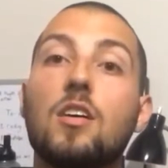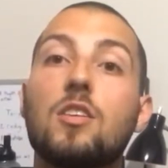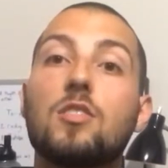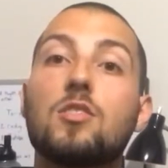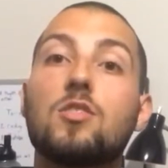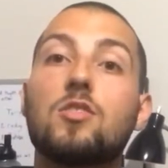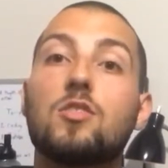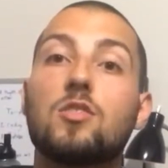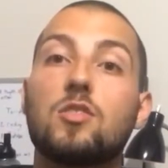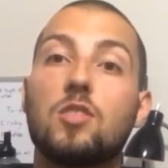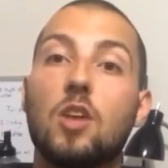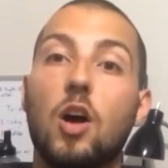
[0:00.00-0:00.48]

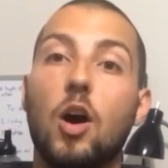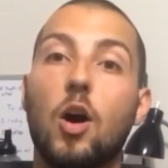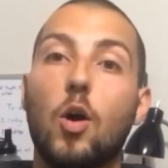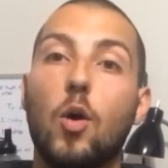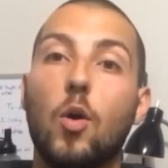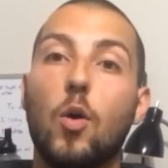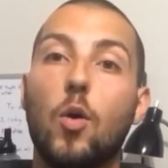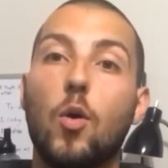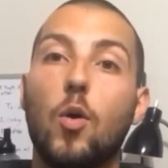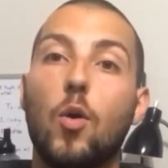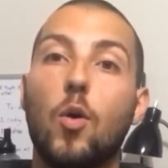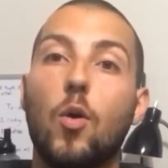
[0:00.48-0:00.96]

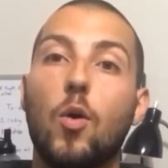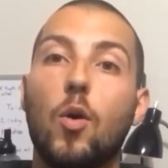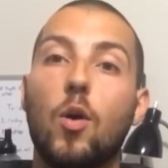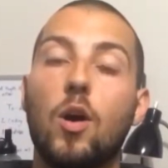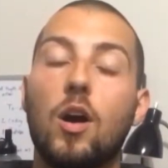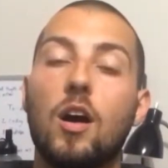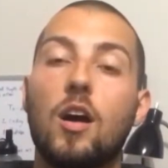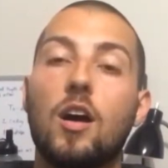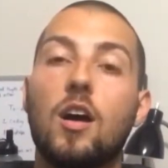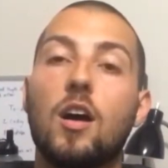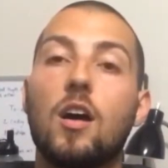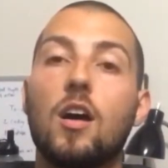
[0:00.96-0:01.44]
So,
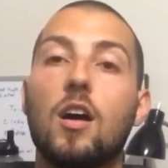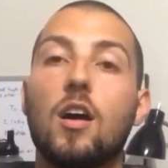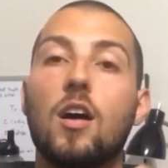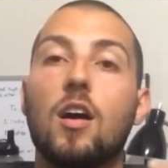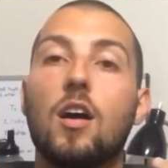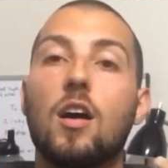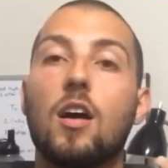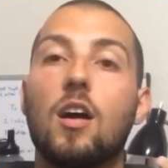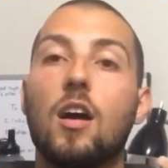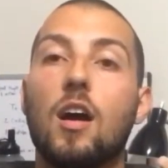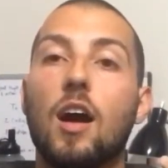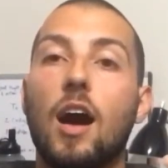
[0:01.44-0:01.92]

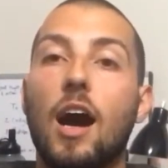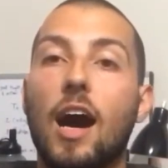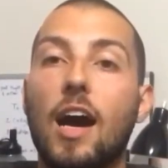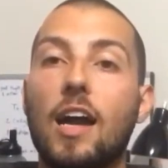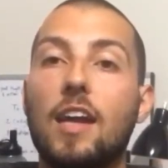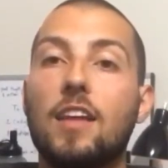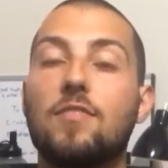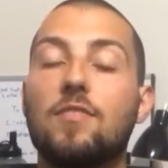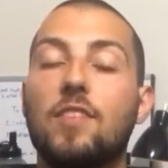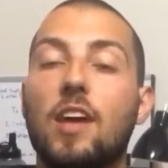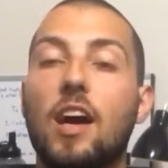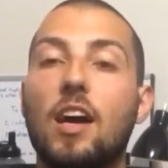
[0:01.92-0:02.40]

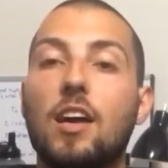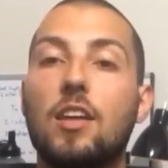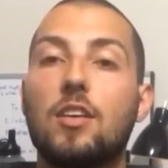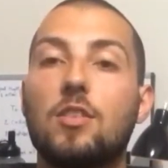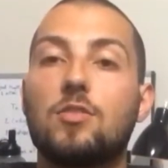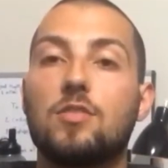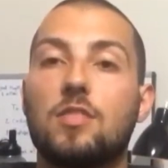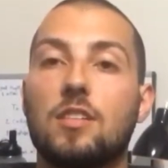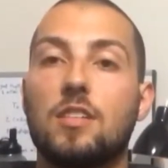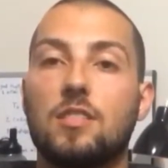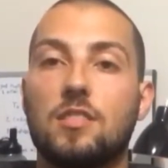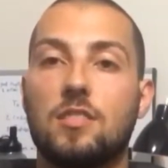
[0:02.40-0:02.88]
hiding
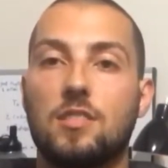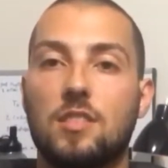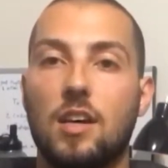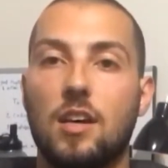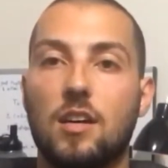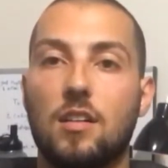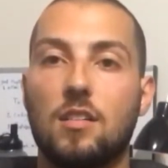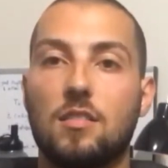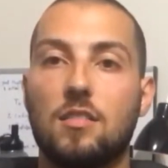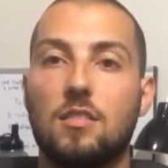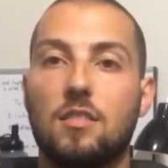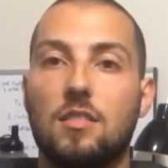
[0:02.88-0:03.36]
values in
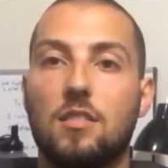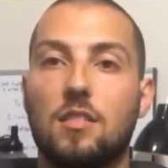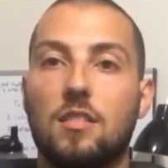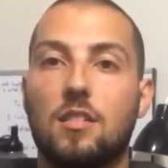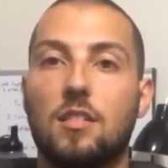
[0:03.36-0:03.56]
Excel